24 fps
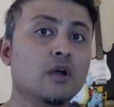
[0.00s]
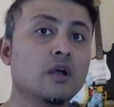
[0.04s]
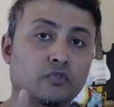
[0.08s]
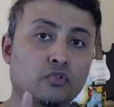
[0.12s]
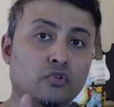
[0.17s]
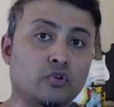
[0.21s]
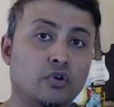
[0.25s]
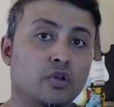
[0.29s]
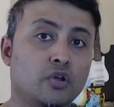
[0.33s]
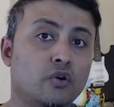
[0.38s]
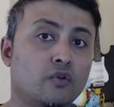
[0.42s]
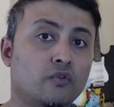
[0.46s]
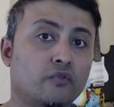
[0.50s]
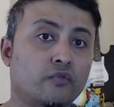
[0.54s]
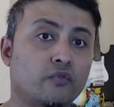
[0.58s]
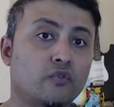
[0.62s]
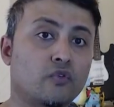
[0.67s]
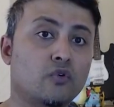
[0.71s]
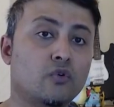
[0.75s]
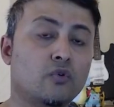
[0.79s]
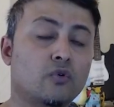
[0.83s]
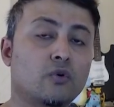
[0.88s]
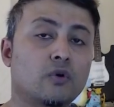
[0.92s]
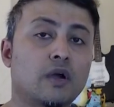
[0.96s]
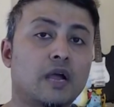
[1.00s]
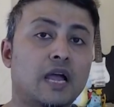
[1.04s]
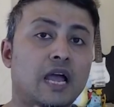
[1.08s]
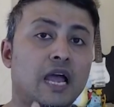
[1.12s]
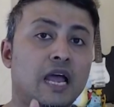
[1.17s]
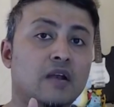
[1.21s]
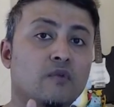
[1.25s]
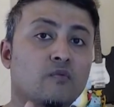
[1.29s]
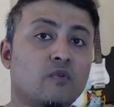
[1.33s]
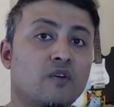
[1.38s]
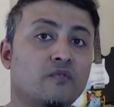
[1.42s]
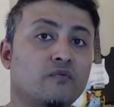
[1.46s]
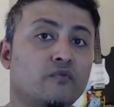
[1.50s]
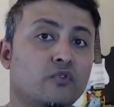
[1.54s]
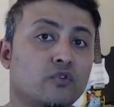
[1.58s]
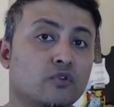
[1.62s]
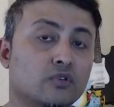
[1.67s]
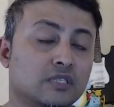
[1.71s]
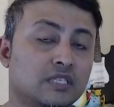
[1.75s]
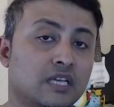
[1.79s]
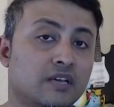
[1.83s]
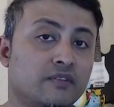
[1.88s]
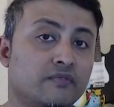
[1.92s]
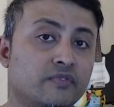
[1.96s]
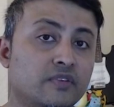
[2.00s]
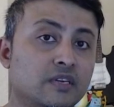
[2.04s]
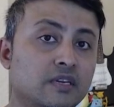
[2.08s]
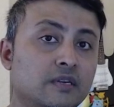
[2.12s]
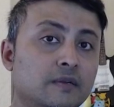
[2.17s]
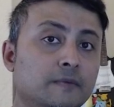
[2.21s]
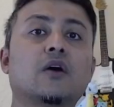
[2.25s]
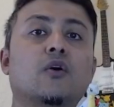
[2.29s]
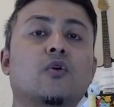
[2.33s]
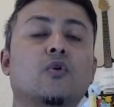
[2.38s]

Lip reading: 304, and 147.